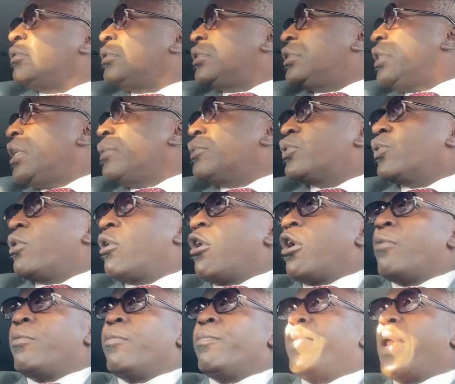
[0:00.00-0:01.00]
Tips were
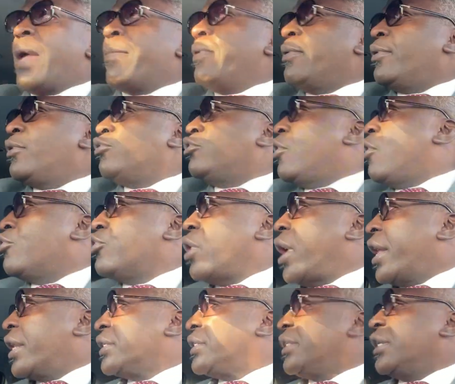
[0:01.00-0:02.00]
horrible. Black people don't know
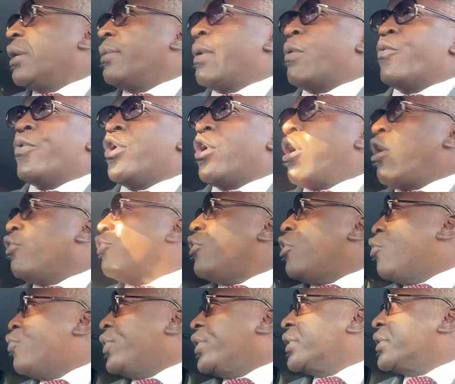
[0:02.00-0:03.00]
how to tip. And we all
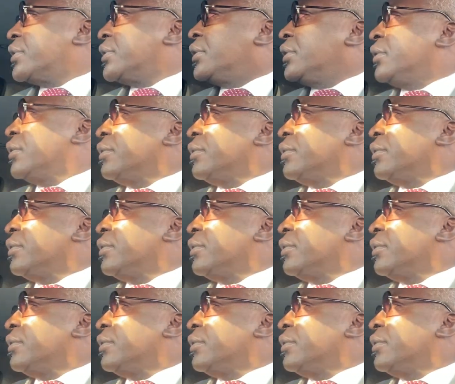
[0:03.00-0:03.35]
know this.